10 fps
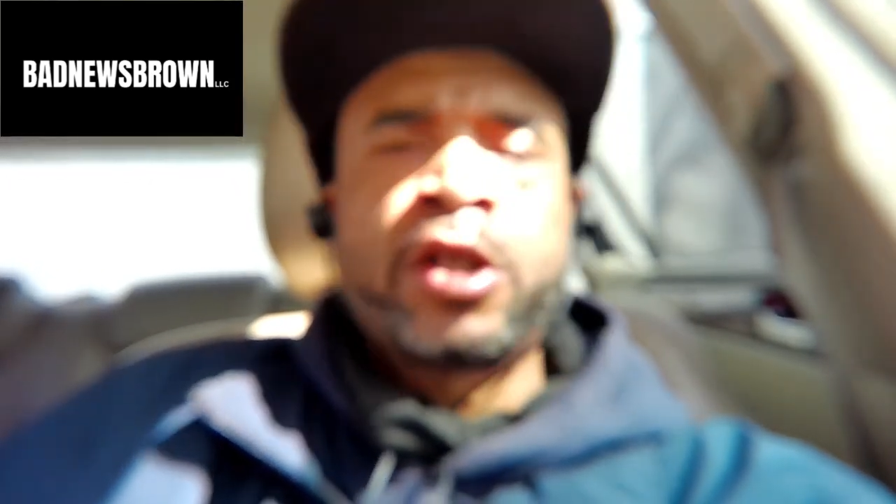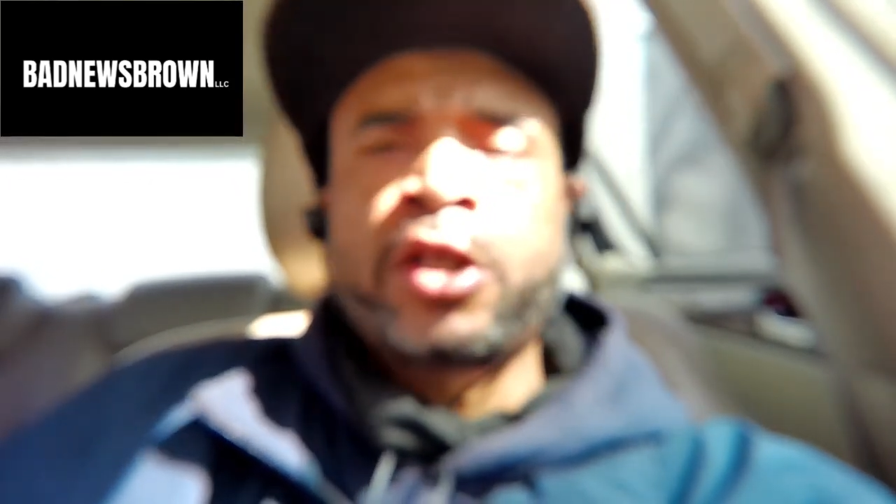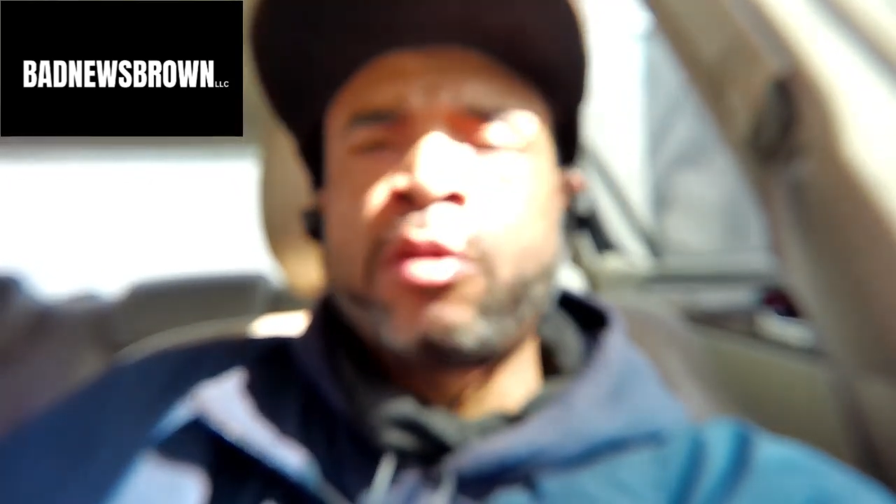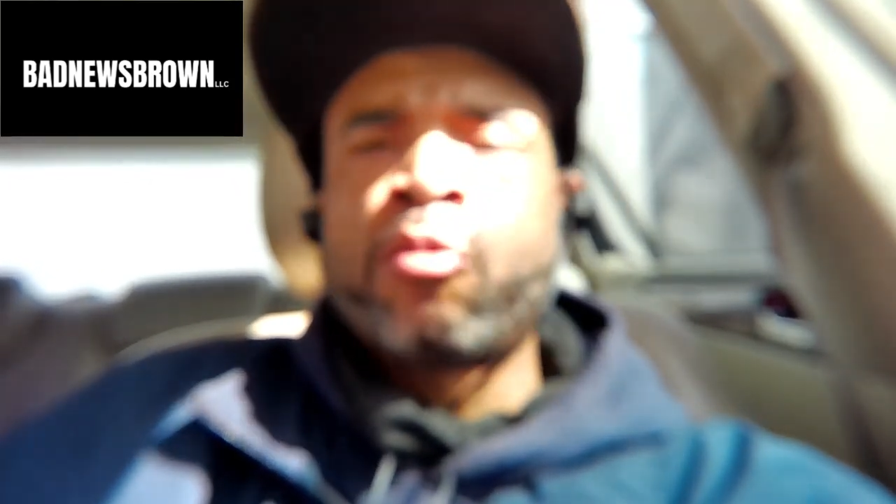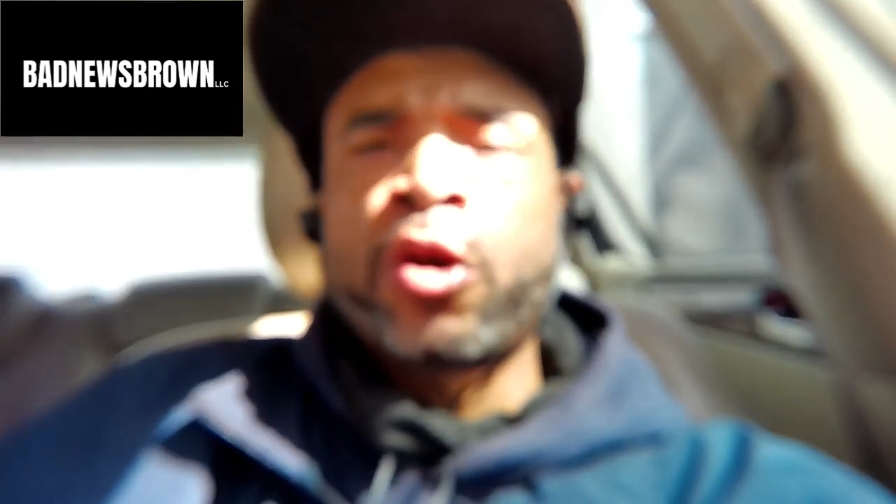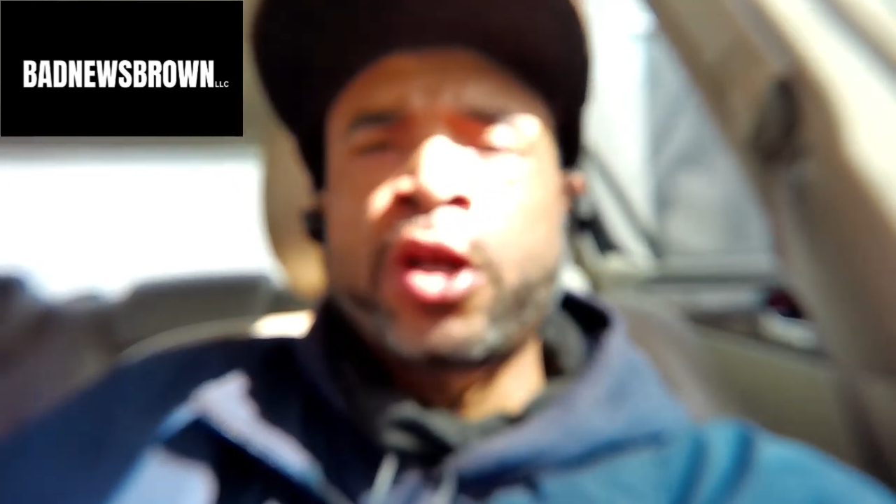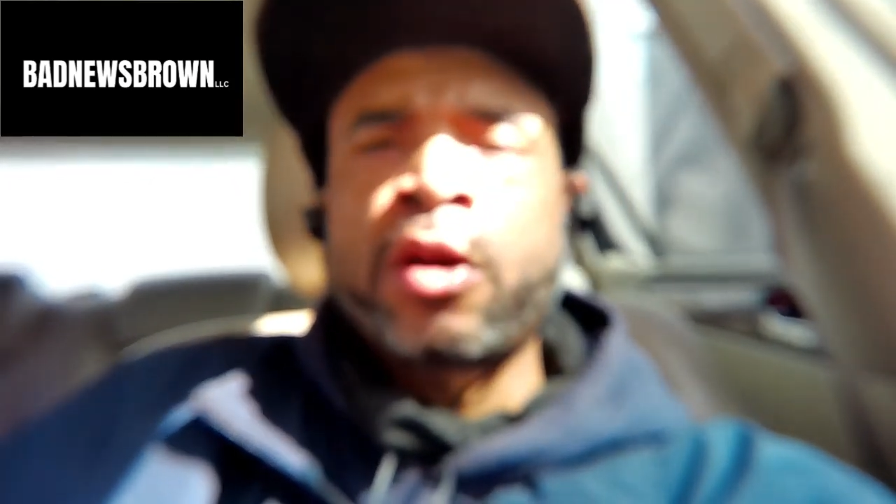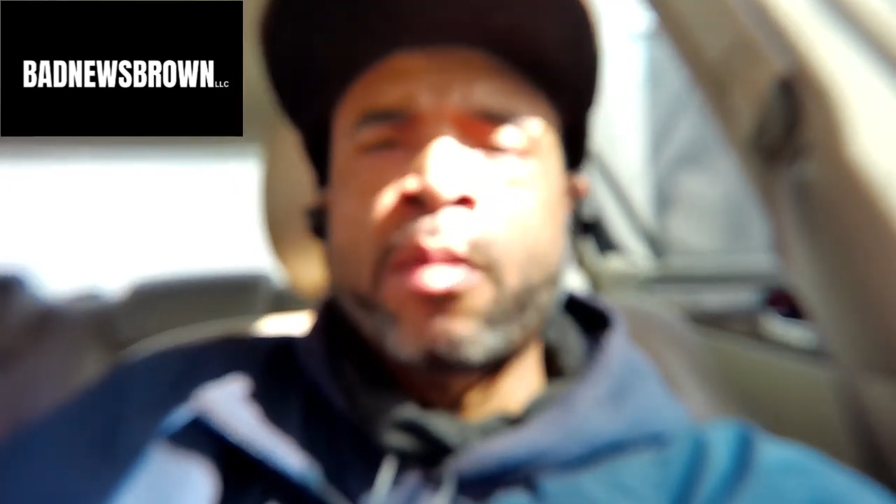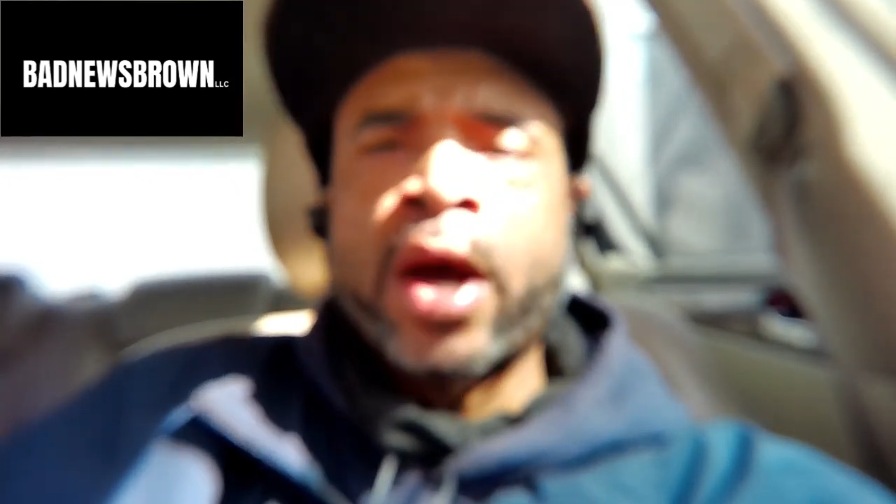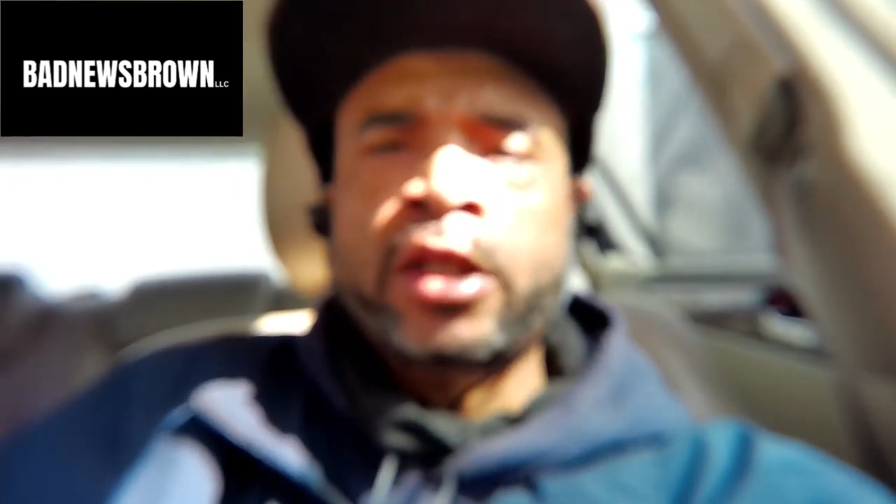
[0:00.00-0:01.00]
she bringing
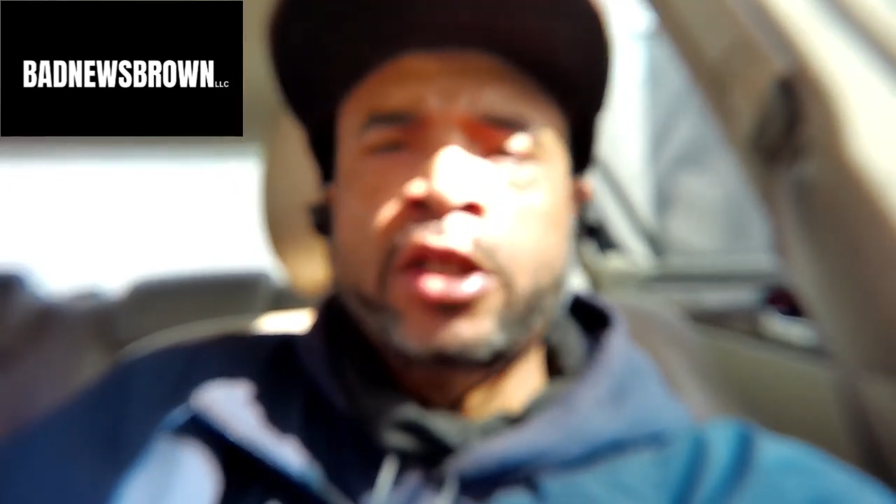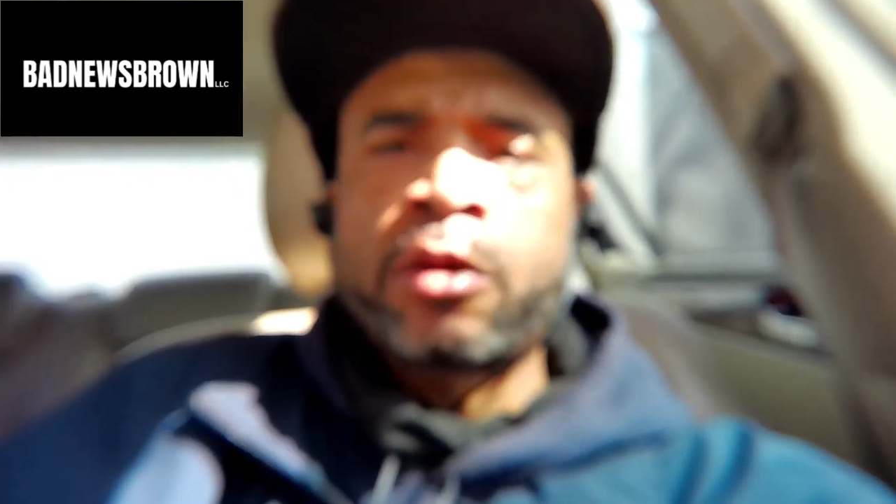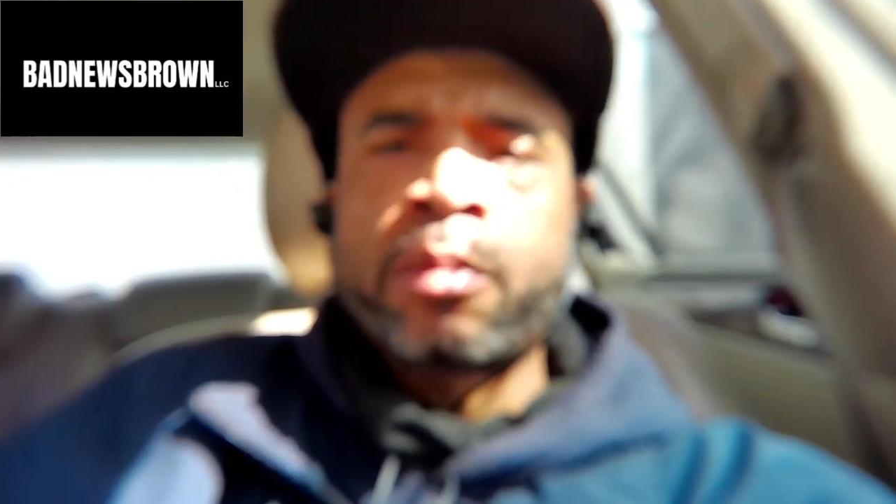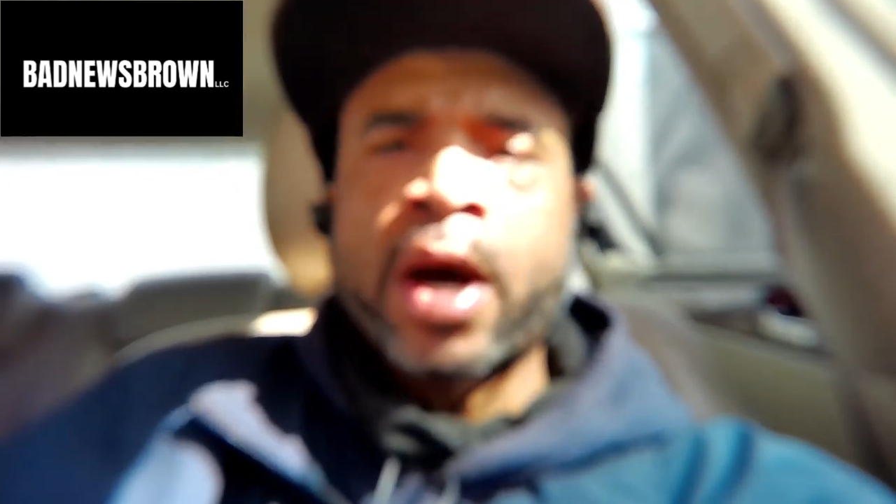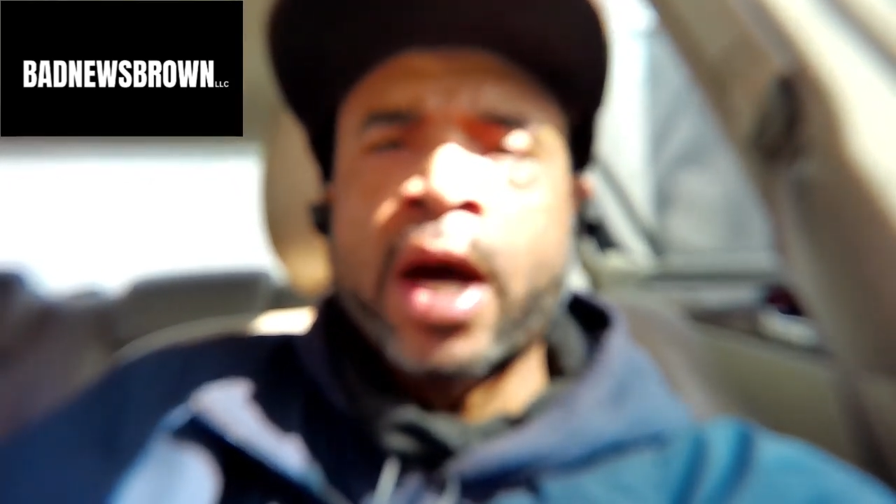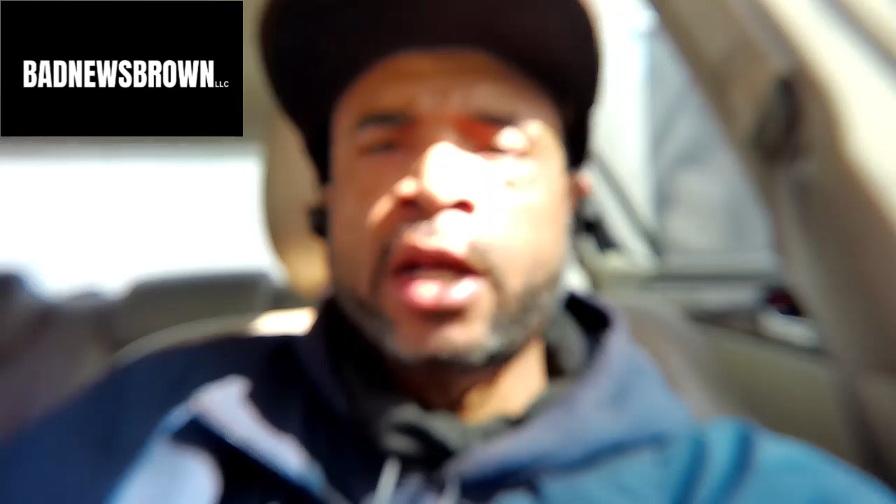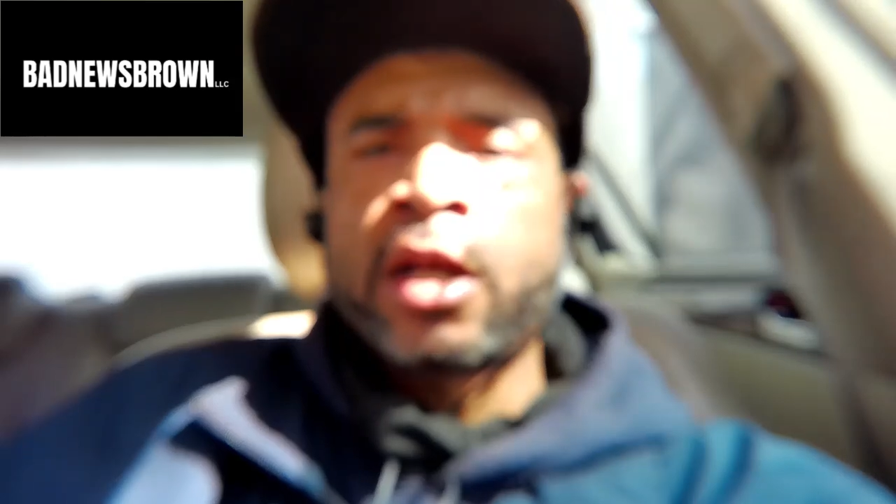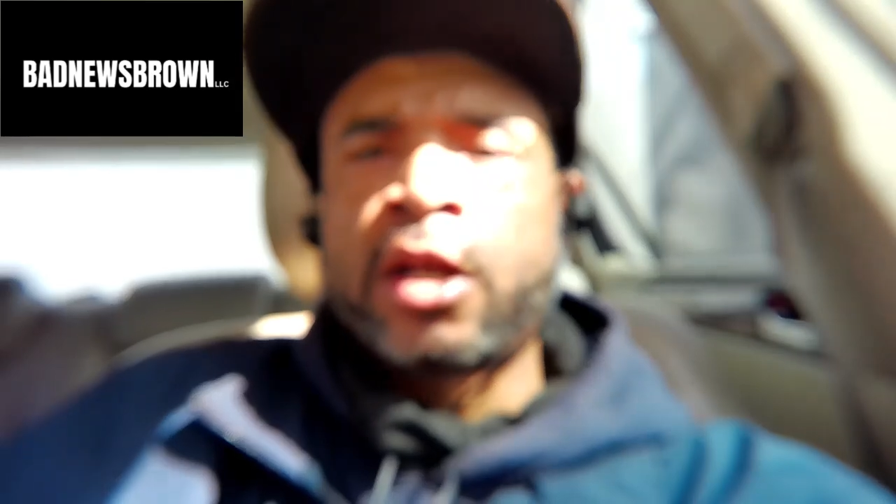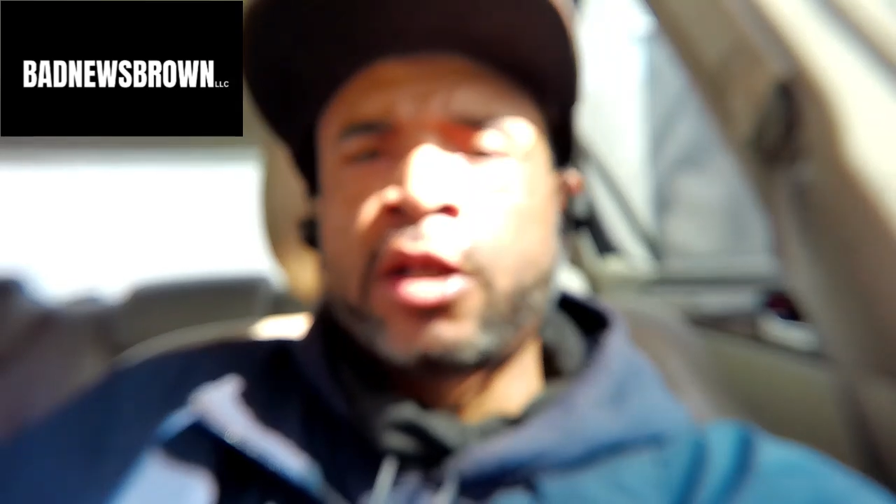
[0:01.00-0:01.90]
it back to the pot.